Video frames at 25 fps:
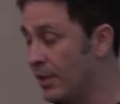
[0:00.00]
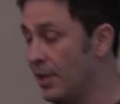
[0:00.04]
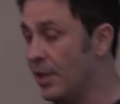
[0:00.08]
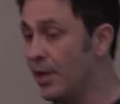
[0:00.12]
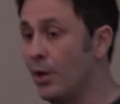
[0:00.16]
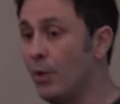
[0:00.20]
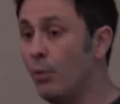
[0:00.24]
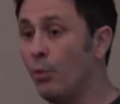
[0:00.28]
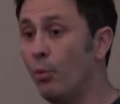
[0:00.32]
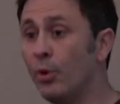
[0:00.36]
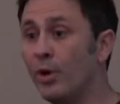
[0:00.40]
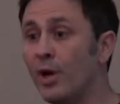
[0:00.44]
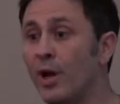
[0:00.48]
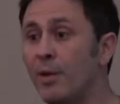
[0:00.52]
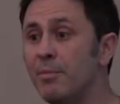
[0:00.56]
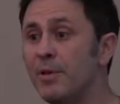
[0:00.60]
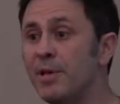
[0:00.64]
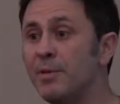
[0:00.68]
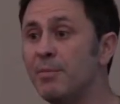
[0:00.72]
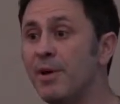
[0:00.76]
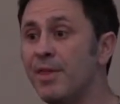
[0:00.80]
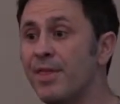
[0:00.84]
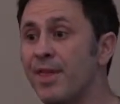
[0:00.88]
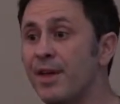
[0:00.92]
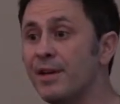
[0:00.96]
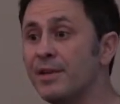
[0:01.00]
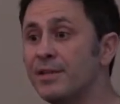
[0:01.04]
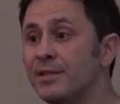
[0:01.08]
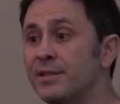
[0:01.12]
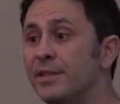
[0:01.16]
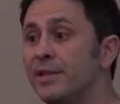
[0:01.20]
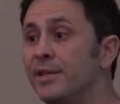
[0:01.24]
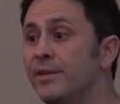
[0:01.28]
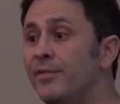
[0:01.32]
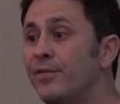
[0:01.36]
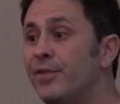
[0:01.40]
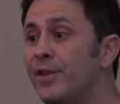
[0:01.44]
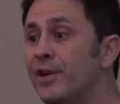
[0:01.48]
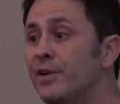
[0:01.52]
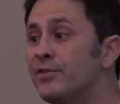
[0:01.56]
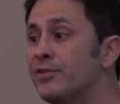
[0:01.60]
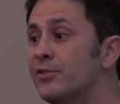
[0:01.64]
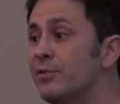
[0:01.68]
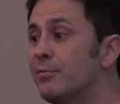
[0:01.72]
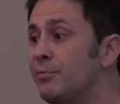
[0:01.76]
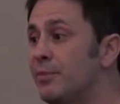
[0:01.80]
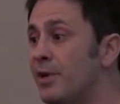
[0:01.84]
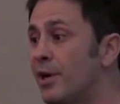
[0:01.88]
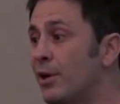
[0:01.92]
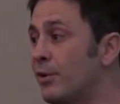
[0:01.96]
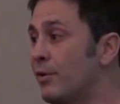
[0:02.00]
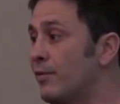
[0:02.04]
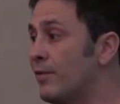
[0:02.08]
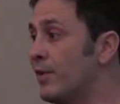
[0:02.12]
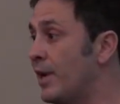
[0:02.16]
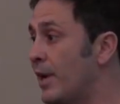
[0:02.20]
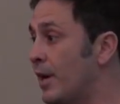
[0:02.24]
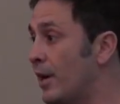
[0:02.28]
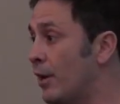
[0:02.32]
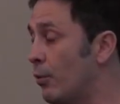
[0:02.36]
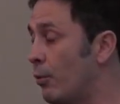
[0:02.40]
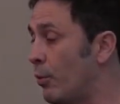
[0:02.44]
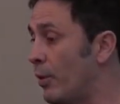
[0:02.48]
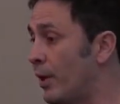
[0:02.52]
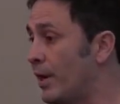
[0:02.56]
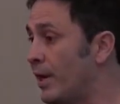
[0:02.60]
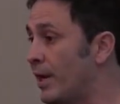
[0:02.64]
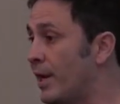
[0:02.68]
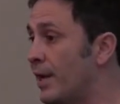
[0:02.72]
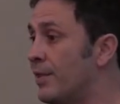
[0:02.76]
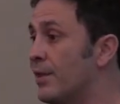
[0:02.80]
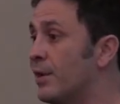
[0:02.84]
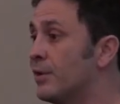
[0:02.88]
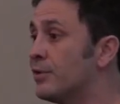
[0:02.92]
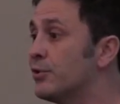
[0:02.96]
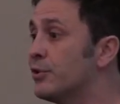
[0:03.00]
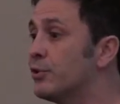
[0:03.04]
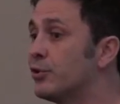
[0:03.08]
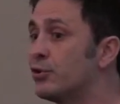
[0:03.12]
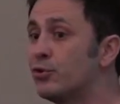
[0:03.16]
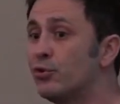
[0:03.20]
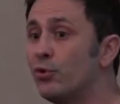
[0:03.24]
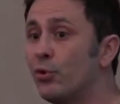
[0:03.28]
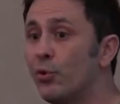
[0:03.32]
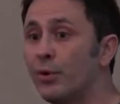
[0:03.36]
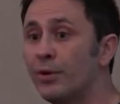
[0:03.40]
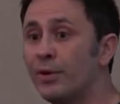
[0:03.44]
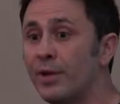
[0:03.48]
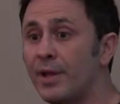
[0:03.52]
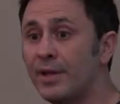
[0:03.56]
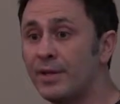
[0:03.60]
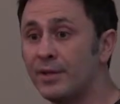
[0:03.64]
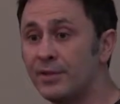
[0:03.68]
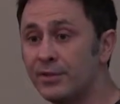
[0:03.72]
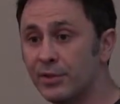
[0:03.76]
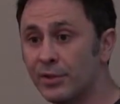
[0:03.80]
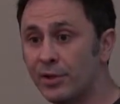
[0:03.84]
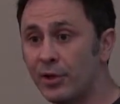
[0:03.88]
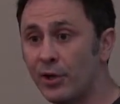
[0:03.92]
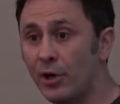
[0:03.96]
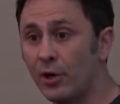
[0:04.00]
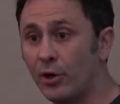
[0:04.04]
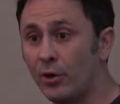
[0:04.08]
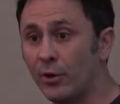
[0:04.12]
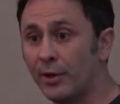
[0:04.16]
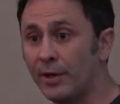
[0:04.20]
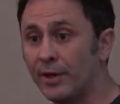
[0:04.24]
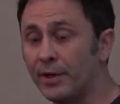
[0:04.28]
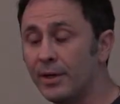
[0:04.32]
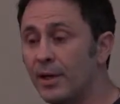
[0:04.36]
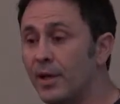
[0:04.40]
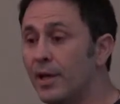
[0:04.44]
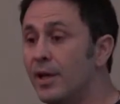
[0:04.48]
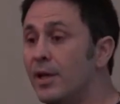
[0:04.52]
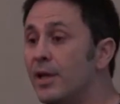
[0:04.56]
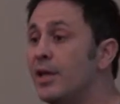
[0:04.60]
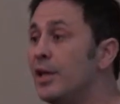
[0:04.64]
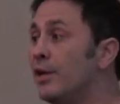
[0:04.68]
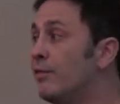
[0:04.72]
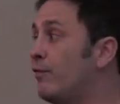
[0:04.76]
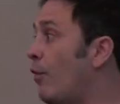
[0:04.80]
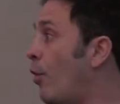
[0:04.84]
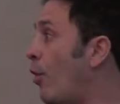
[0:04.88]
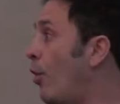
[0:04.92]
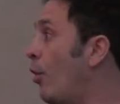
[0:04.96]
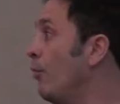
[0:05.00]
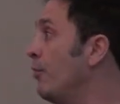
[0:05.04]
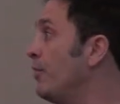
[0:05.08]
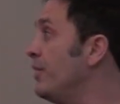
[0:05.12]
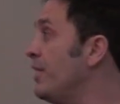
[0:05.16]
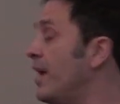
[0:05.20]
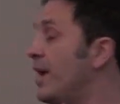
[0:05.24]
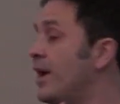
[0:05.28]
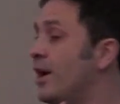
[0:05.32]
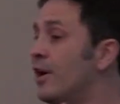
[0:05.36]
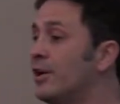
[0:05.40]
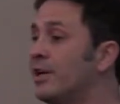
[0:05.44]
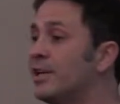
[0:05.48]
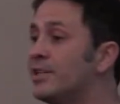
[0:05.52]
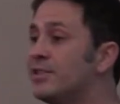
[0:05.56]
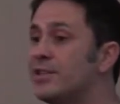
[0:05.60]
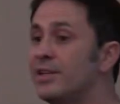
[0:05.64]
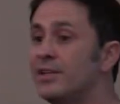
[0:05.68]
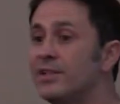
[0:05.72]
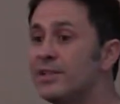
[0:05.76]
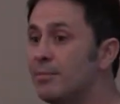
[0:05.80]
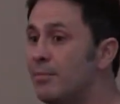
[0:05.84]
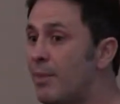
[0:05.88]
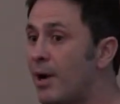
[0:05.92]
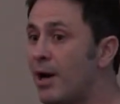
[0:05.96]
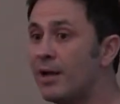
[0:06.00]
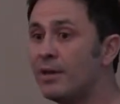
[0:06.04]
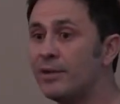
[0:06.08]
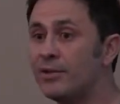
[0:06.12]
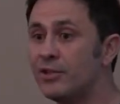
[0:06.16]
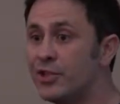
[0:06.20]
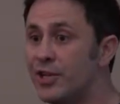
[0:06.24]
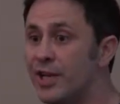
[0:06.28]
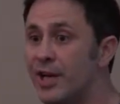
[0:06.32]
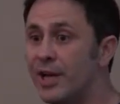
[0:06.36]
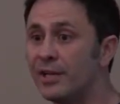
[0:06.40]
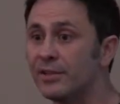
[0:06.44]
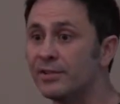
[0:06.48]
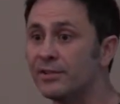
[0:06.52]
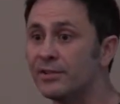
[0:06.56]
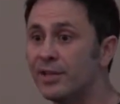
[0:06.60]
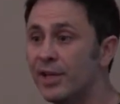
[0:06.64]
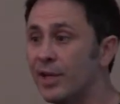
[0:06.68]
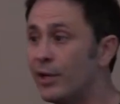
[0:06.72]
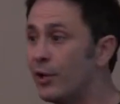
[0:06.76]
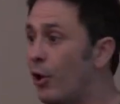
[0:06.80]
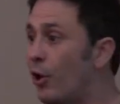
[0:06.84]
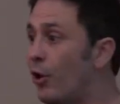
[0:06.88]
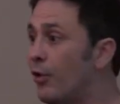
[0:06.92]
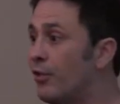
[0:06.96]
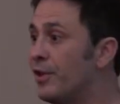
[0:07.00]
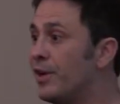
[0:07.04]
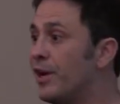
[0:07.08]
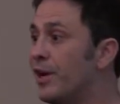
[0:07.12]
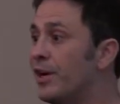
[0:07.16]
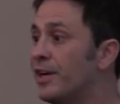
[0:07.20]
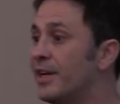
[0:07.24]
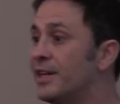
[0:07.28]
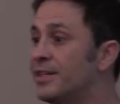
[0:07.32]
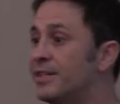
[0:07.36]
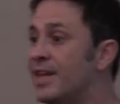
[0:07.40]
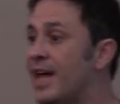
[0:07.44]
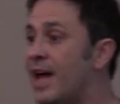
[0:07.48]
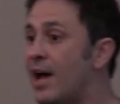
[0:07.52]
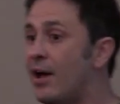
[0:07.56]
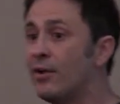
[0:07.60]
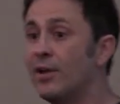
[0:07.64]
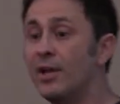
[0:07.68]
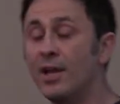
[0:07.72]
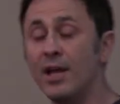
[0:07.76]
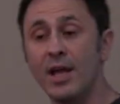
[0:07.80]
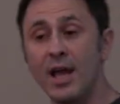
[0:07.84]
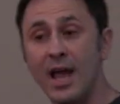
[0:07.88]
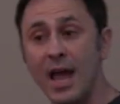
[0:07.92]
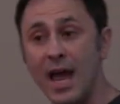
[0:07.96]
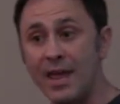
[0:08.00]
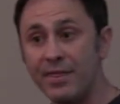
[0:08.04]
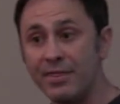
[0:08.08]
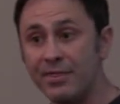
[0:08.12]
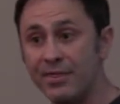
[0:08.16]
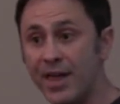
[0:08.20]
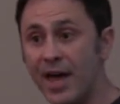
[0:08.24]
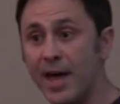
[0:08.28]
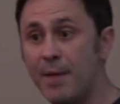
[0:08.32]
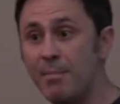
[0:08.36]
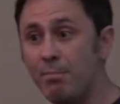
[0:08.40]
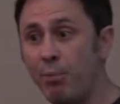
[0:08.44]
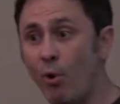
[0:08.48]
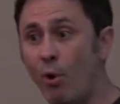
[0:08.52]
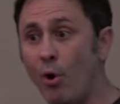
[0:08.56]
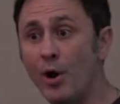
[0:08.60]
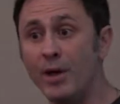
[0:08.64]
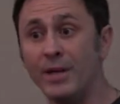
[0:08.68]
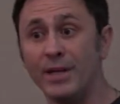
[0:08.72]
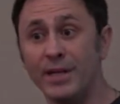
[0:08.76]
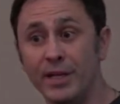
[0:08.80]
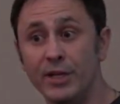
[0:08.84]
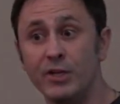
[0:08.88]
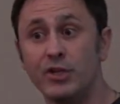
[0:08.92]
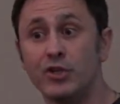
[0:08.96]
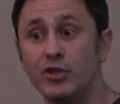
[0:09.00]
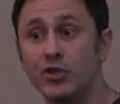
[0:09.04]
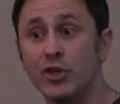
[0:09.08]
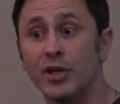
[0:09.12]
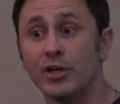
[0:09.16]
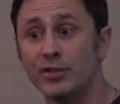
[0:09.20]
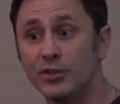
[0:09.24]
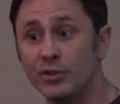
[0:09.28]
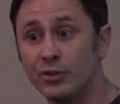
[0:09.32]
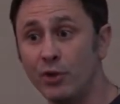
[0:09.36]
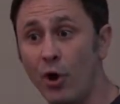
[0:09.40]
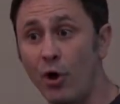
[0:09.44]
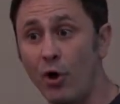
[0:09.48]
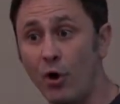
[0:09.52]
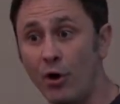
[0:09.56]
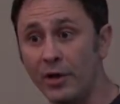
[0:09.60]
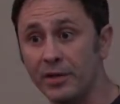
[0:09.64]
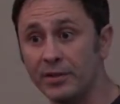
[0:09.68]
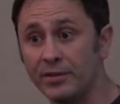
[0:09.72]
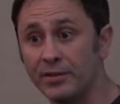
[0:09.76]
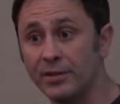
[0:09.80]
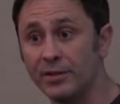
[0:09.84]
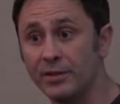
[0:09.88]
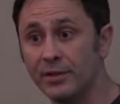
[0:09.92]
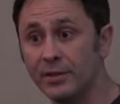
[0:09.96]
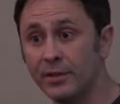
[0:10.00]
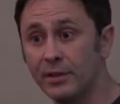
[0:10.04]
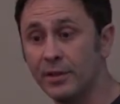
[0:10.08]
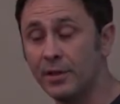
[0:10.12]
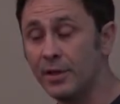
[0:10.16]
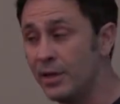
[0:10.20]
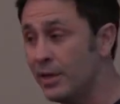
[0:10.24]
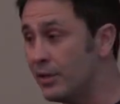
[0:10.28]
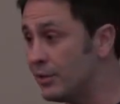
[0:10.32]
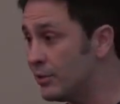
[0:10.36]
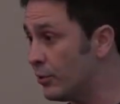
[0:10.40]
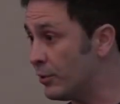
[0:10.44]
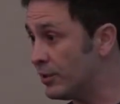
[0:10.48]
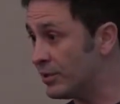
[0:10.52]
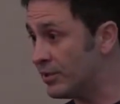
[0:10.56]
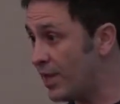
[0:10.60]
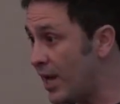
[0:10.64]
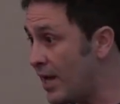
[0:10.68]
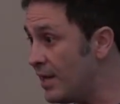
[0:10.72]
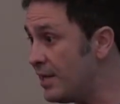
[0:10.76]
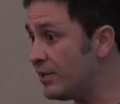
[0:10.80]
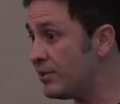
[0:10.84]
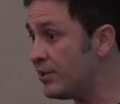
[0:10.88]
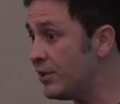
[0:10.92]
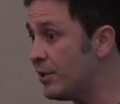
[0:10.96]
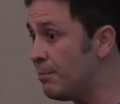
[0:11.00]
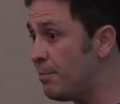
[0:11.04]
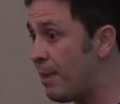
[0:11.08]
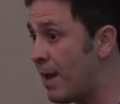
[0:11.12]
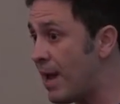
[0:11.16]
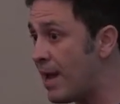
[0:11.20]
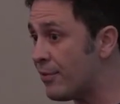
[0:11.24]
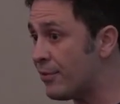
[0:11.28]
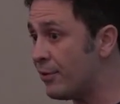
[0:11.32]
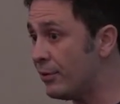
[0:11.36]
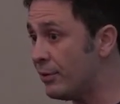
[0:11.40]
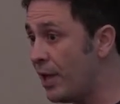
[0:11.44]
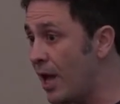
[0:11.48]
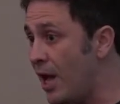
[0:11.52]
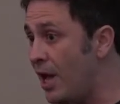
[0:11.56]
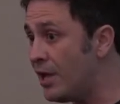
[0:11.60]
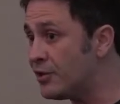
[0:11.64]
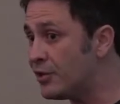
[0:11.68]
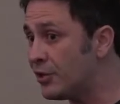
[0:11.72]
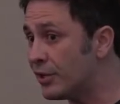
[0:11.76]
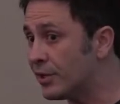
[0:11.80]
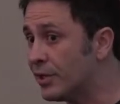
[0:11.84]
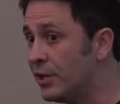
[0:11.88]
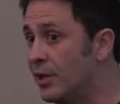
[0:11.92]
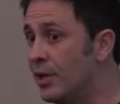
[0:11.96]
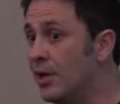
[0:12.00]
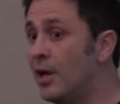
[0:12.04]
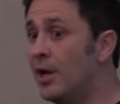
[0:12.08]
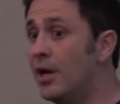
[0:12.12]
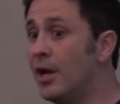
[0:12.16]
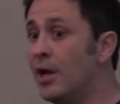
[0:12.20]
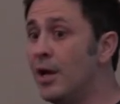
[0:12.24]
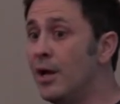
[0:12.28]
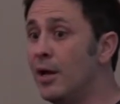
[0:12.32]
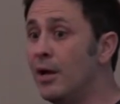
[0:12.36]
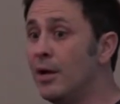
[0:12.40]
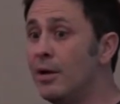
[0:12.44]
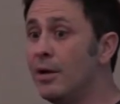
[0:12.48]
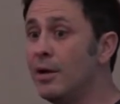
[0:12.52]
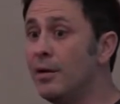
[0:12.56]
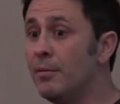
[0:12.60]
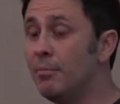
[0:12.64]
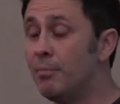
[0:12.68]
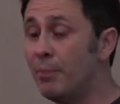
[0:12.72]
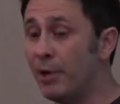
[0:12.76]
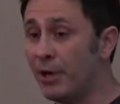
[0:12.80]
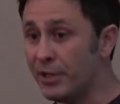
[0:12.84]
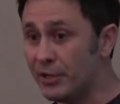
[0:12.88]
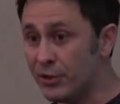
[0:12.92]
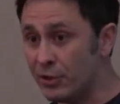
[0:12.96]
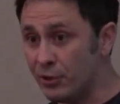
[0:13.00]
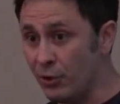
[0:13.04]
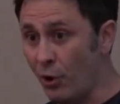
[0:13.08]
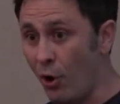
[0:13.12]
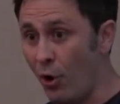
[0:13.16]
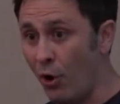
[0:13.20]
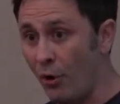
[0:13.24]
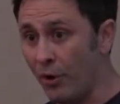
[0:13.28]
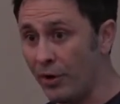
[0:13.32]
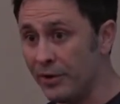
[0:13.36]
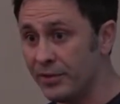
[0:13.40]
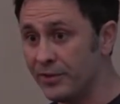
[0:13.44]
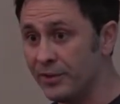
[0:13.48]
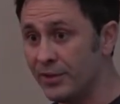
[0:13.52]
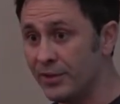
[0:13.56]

What I mean by that is if there's some narrowing of the airway and there's a snoring that is occurring, if all the air gets into my chest and all the air gets out, at that point, it's just noise. So it's not necessarily pathologic, but it's noise.